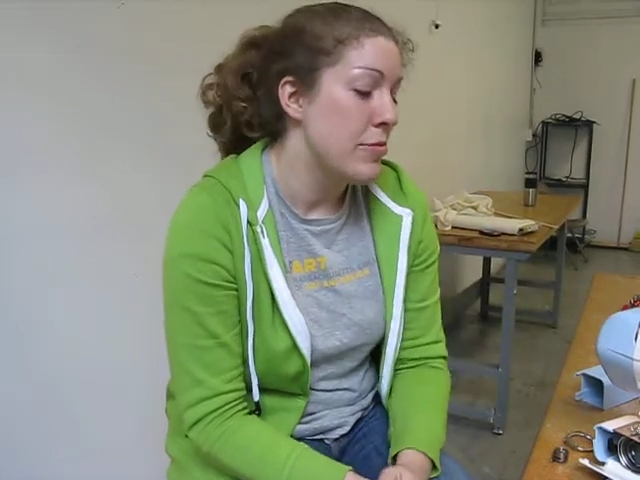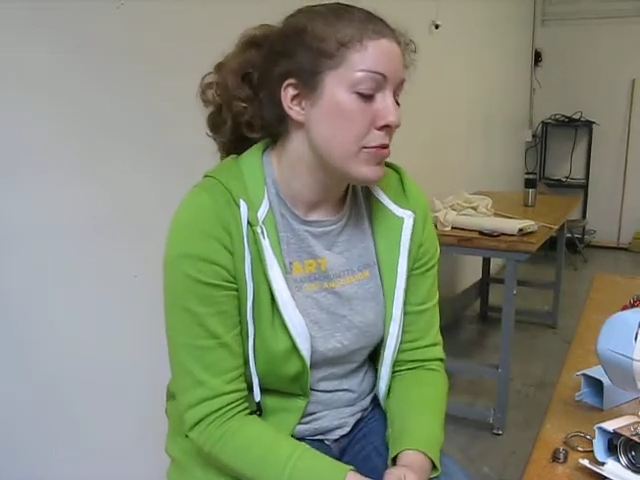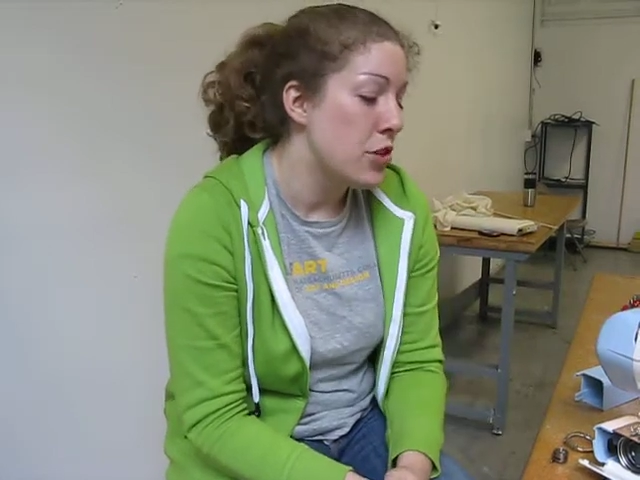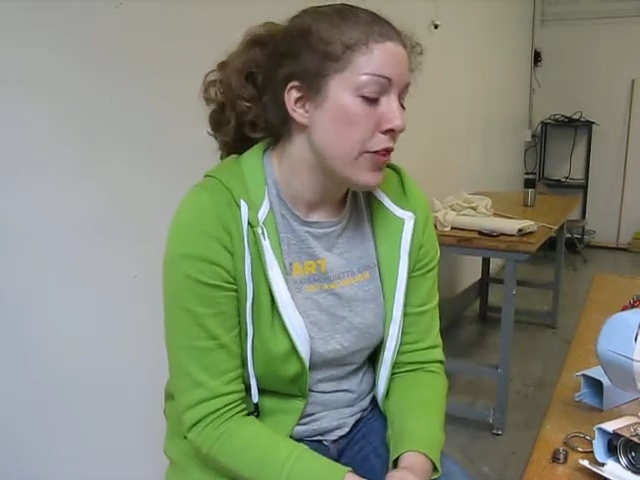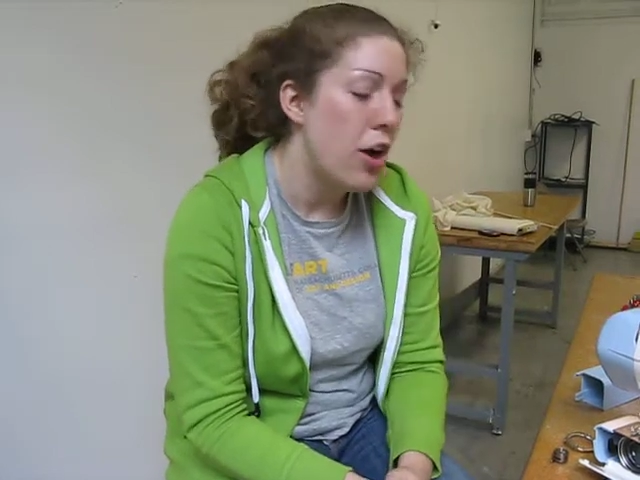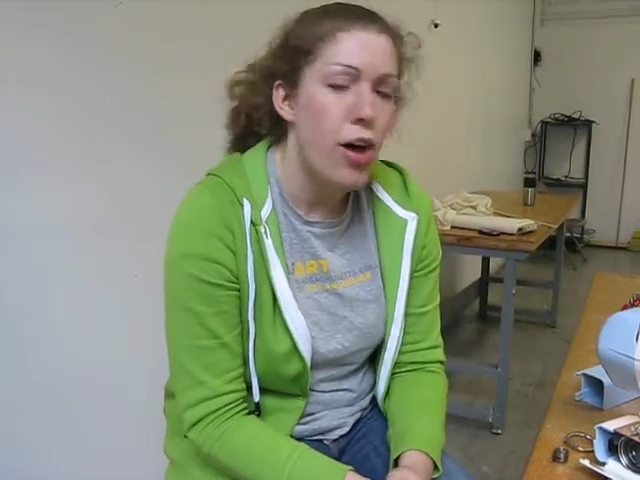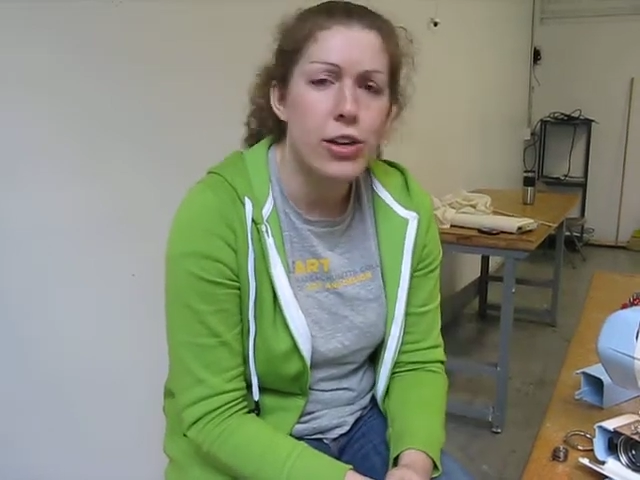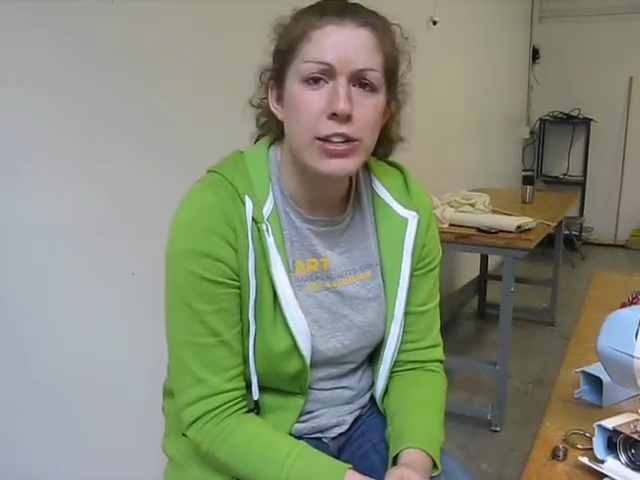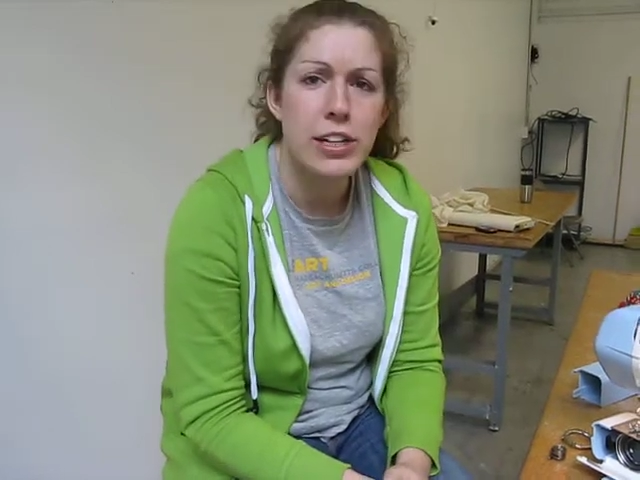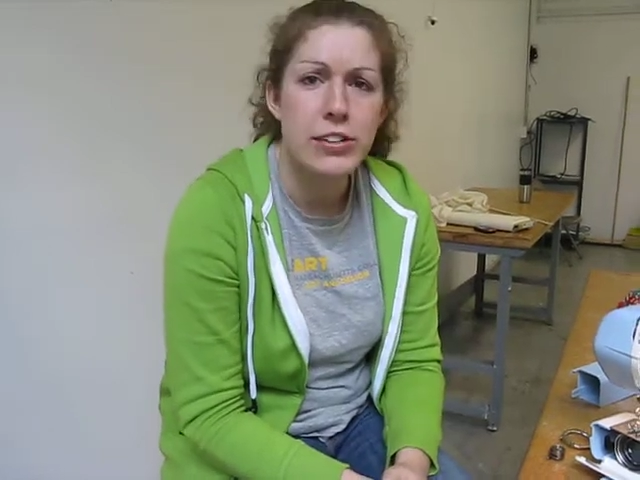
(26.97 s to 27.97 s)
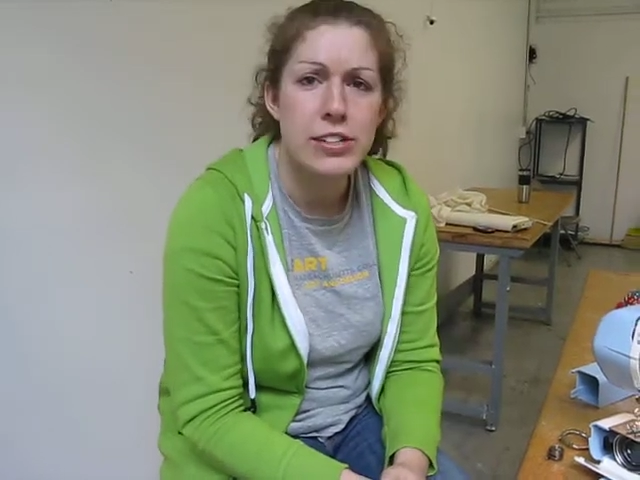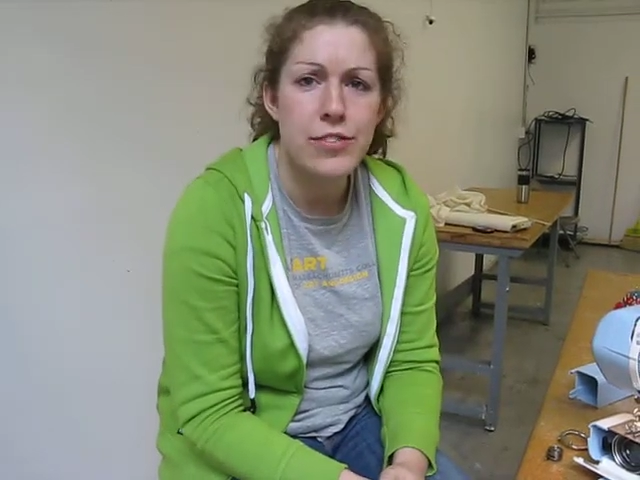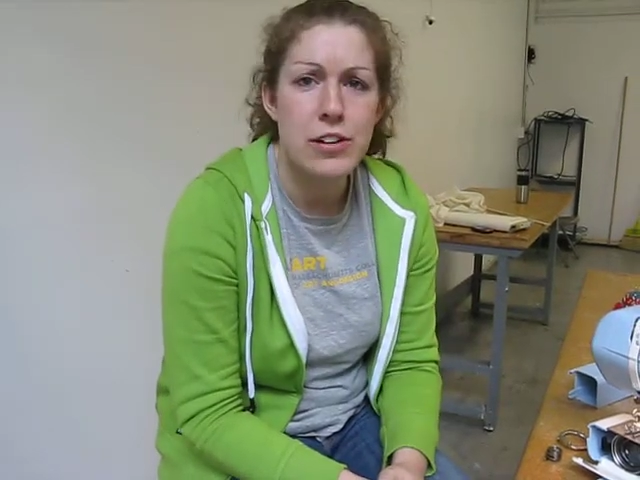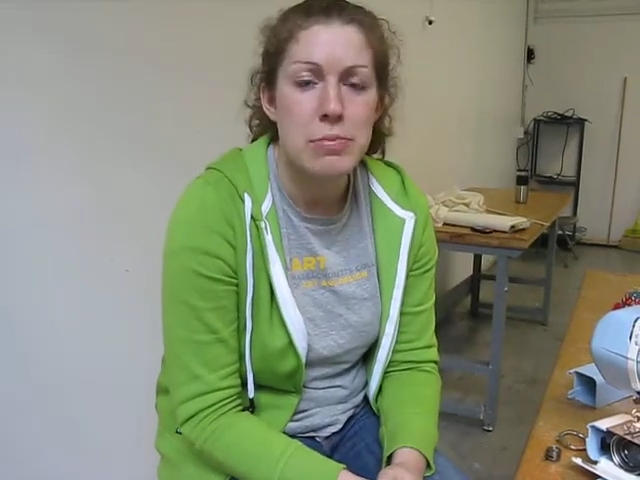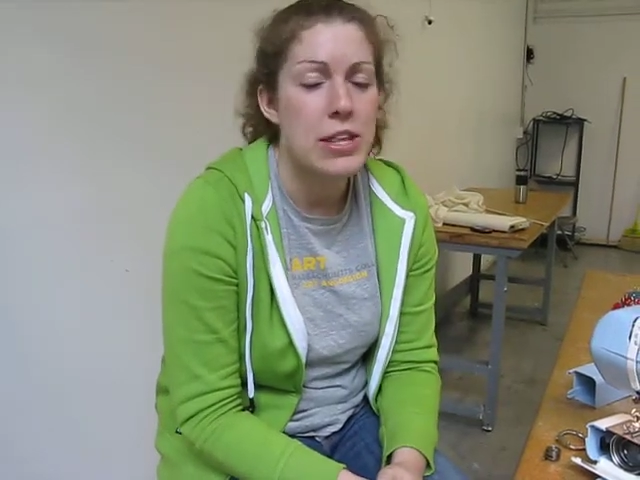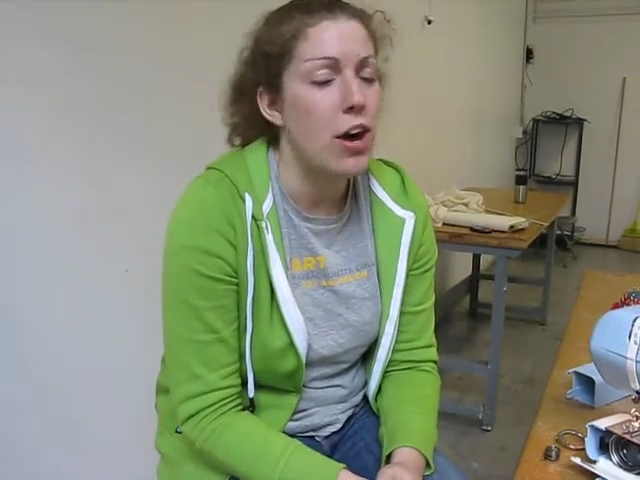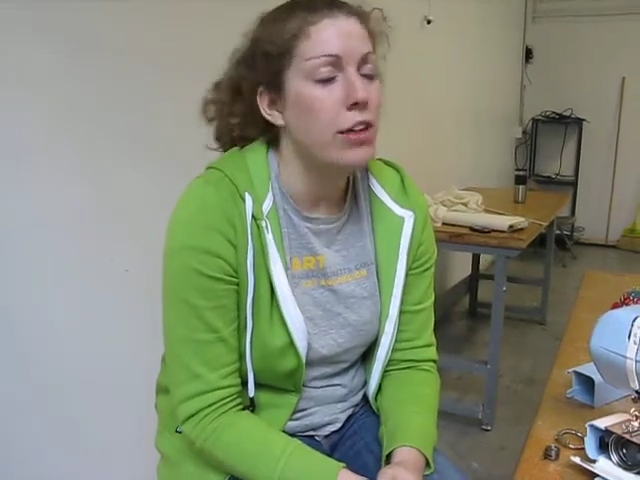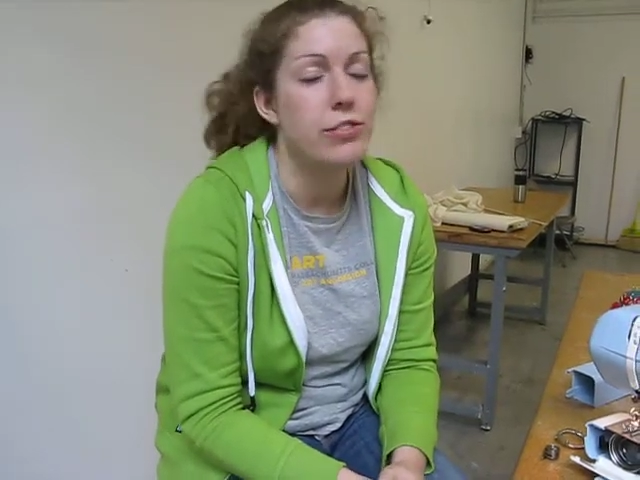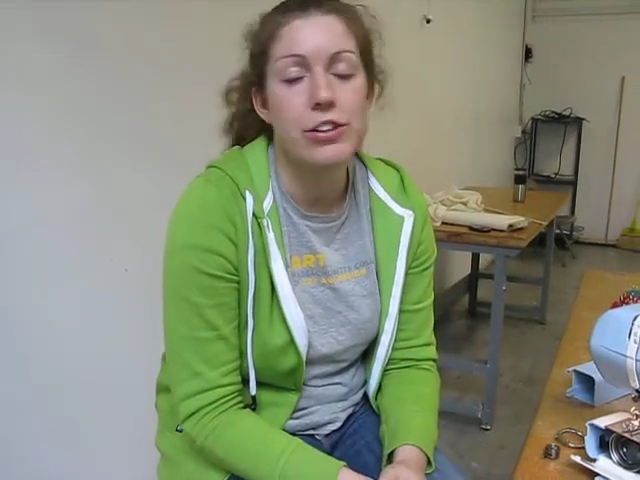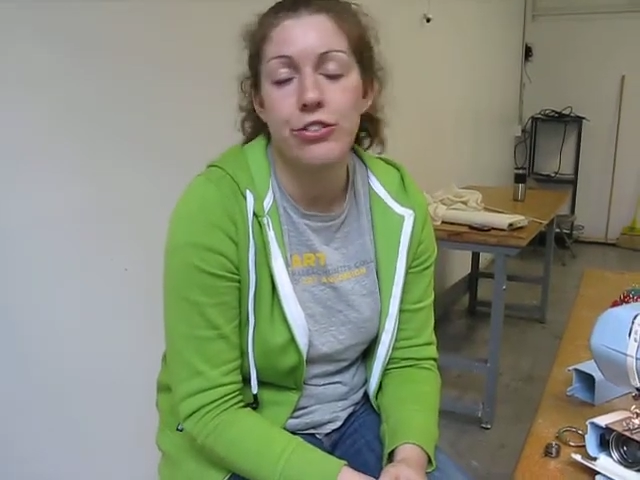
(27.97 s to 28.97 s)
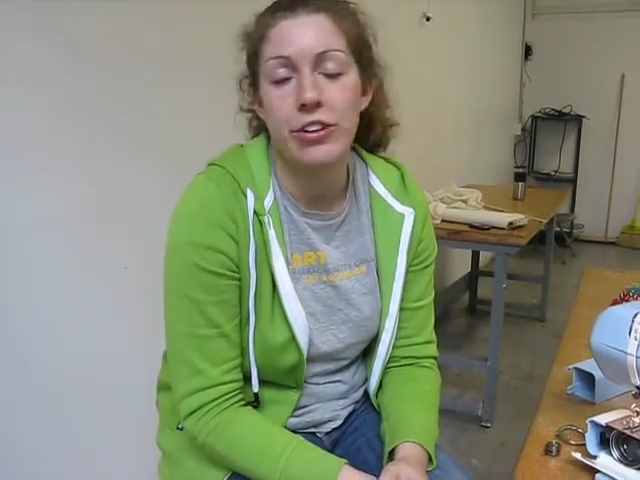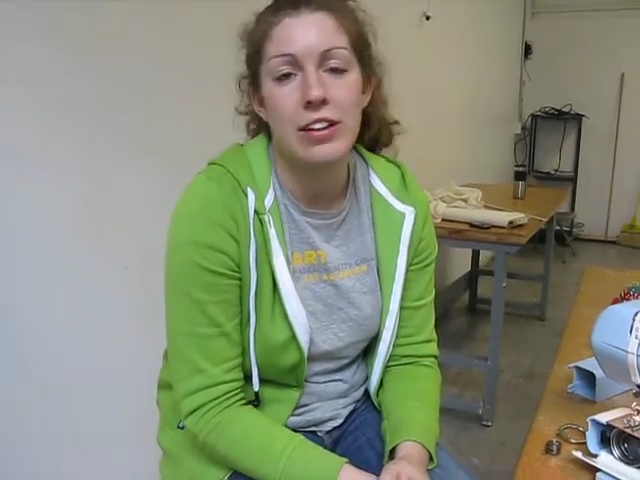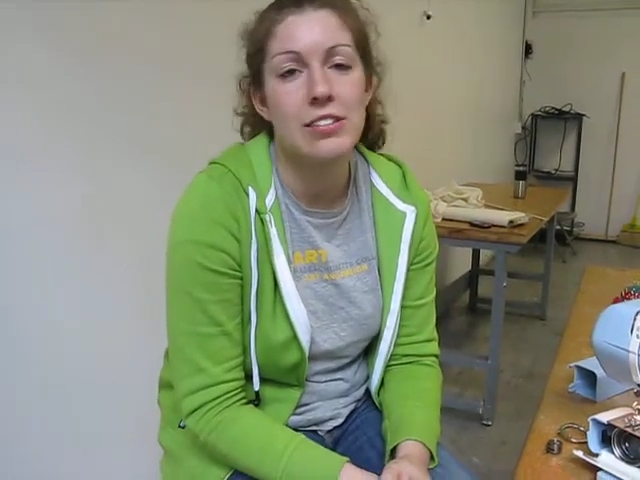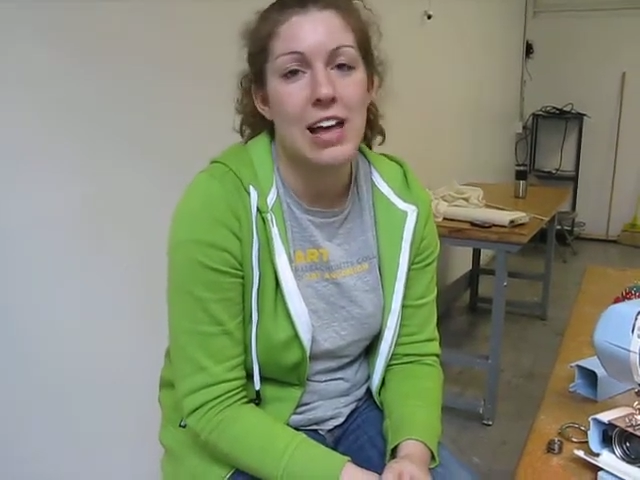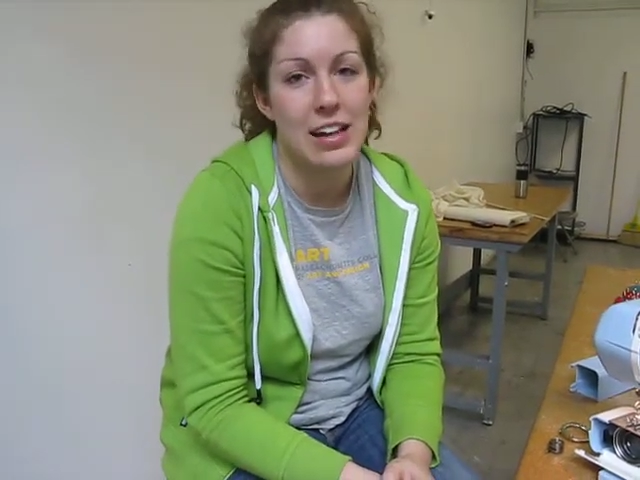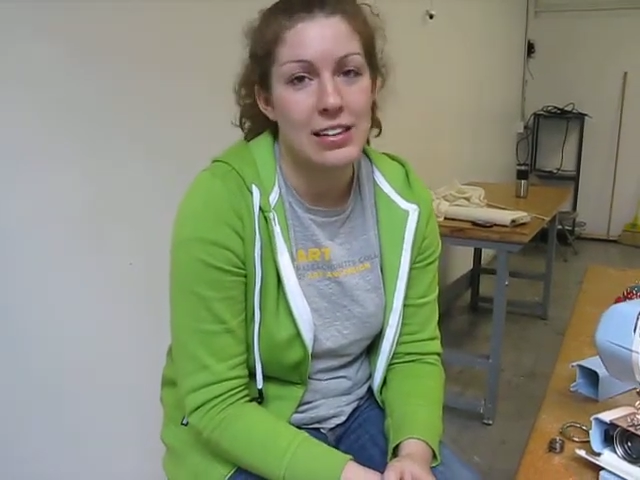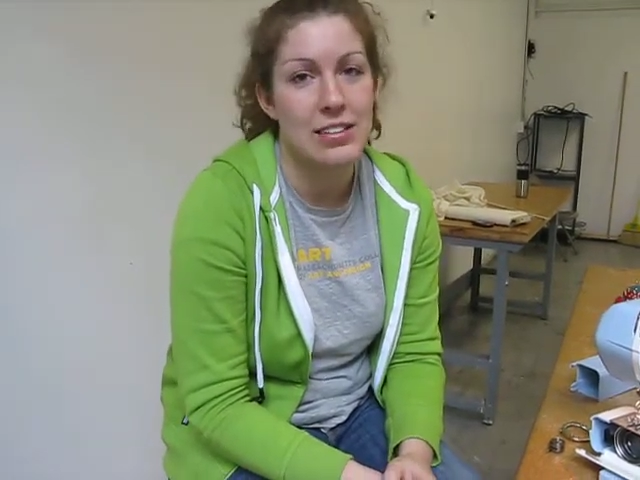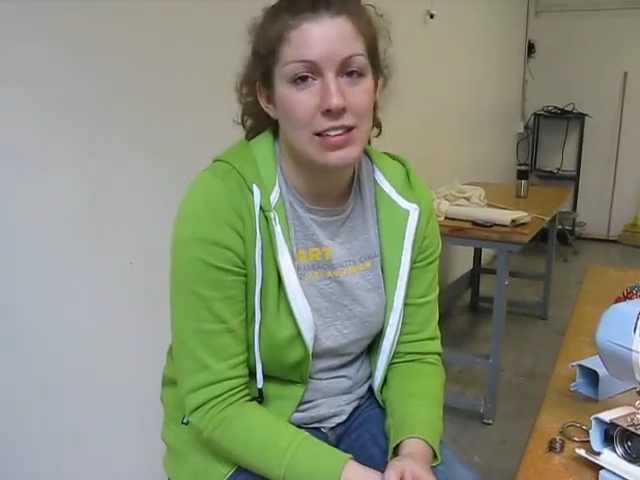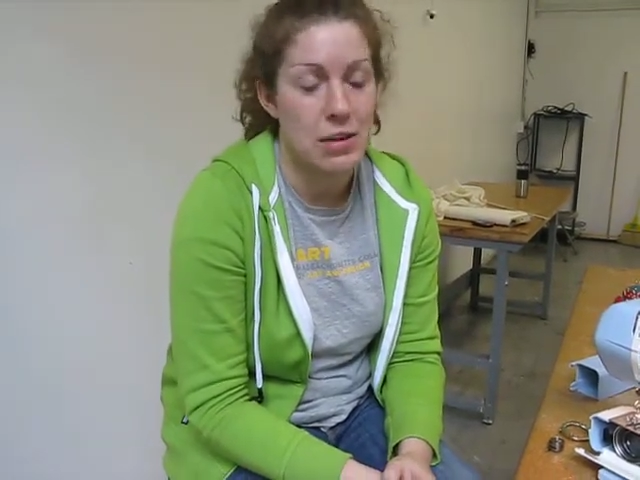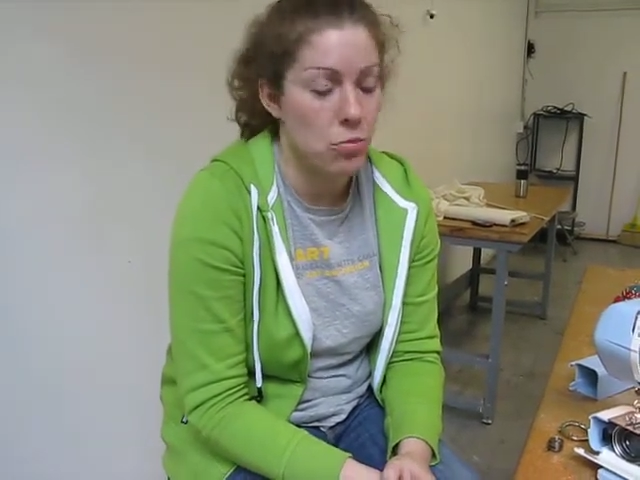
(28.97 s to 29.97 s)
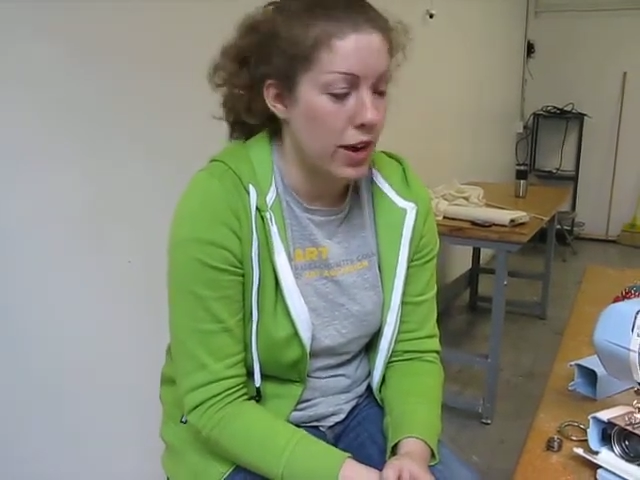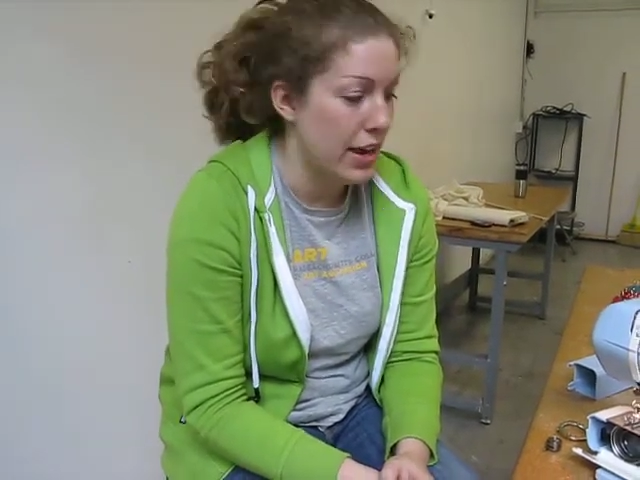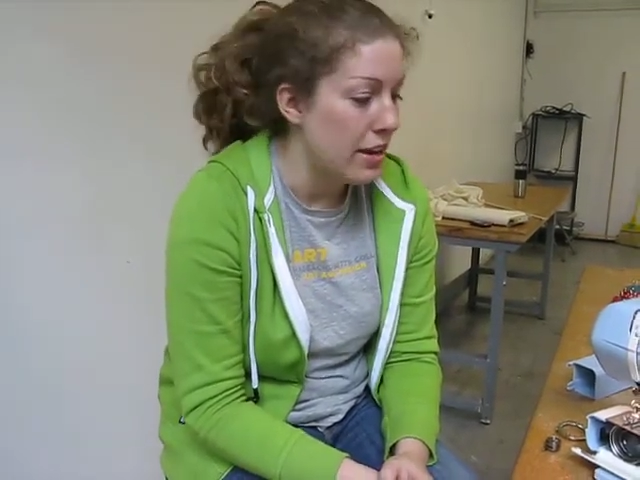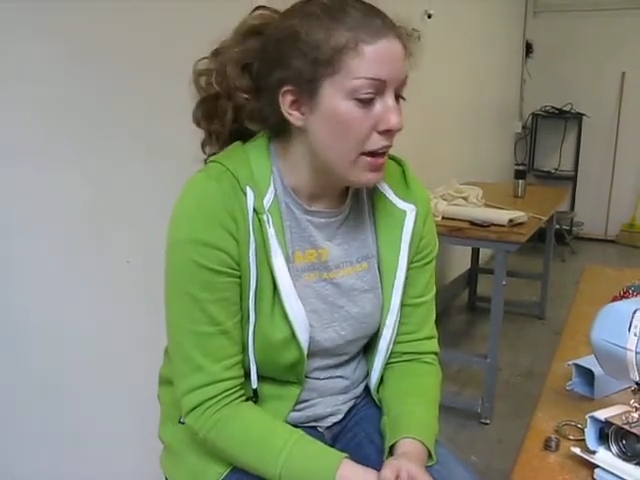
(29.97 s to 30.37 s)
So they all look a little different, but they all function exactly the same way.